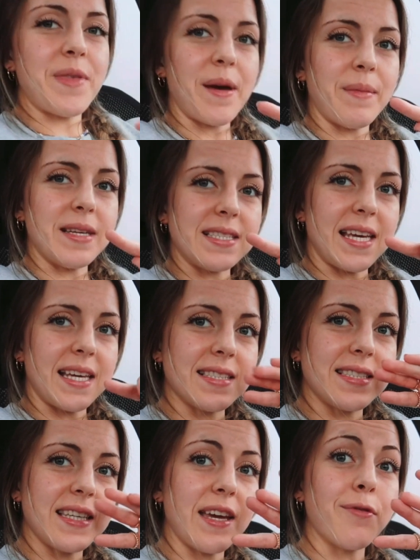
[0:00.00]
that made
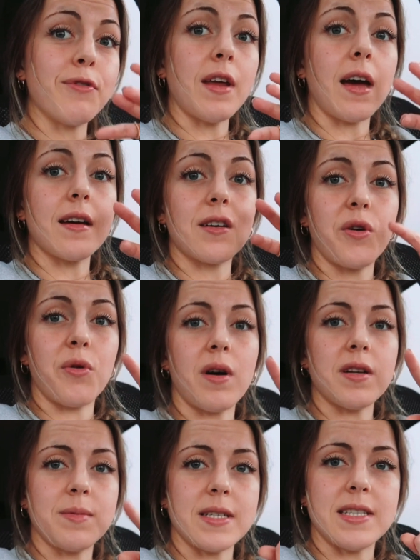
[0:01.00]
sense. If not, go watch my